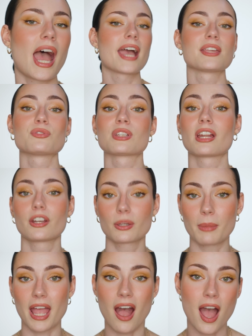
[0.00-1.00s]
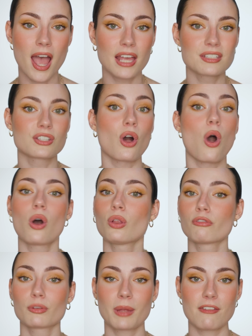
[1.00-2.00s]
I use it under my eyes, all
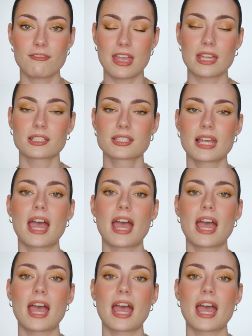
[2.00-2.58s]
over my face.